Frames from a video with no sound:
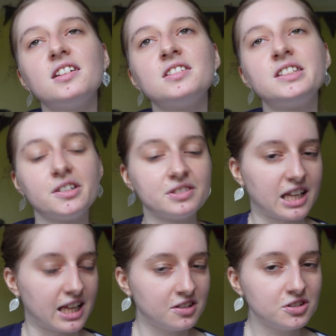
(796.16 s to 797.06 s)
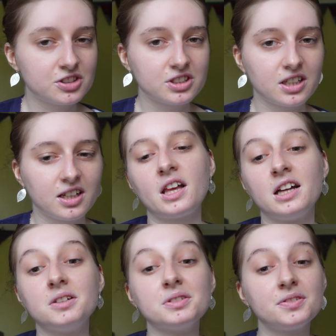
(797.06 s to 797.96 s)
sit on the couch,
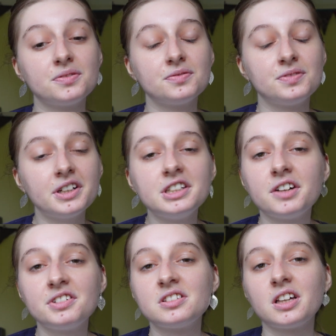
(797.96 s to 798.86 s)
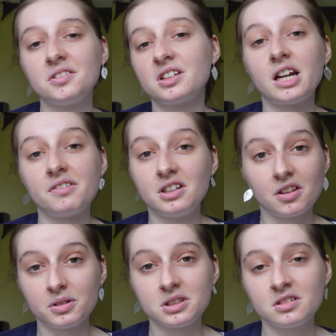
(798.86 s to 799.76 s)
and I was very nervous that I was going to have
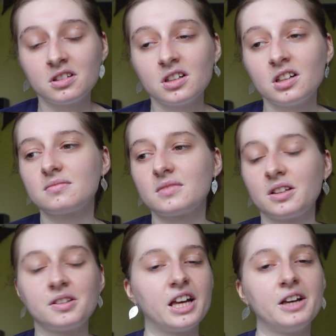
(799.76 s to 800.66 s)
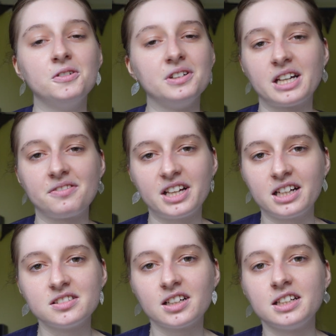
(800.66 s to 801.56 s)
another one, because I always have that
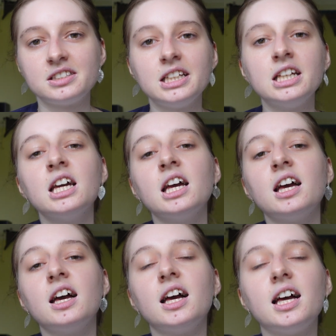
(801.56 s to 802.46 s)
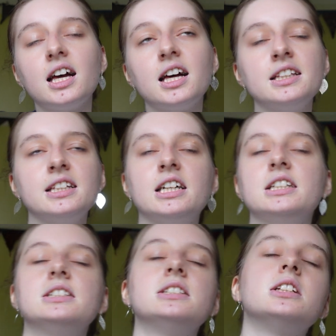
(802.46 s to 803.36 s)
anxiety. And
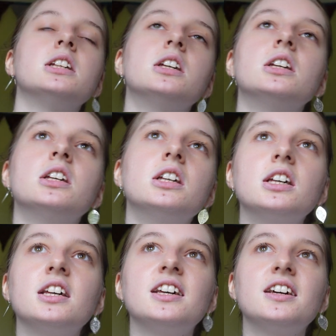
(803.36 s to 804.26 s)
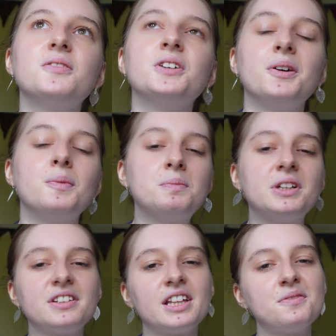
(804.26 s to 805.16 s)
then what I remember
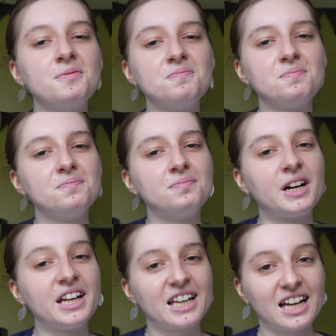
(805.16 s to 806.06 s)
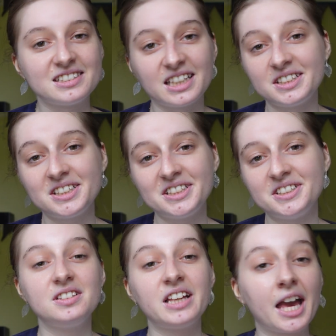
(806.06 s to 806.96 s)
is that my cat
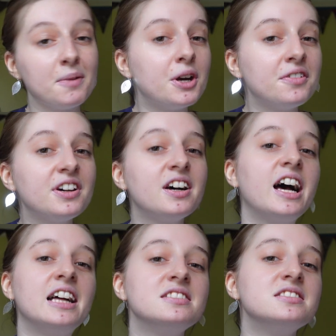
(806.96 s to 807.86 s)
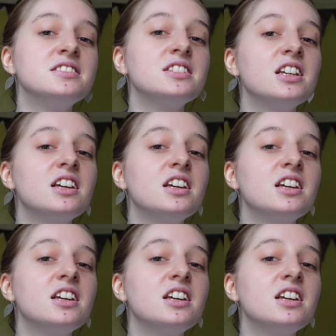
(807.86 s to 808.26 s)
Daisy came over and